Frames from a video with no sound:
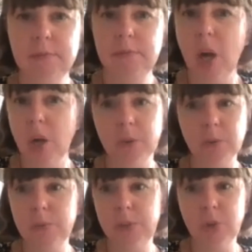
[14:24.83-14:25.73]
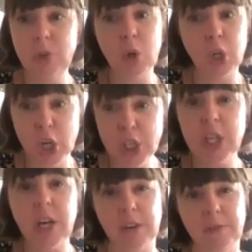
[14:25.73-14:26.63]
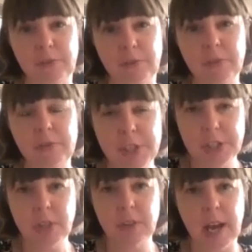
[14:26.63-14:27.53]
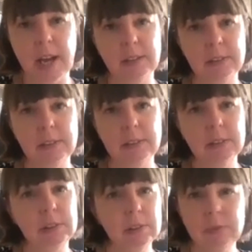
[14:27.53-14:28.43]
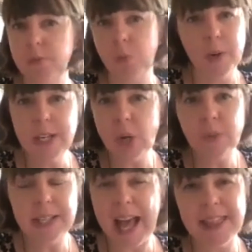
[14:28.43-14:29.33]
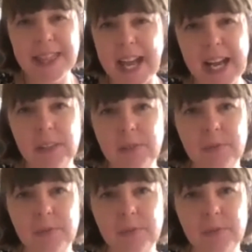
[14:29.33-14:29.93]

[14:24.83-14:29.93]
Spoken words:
No, you're not good enough to do that. We don't get that.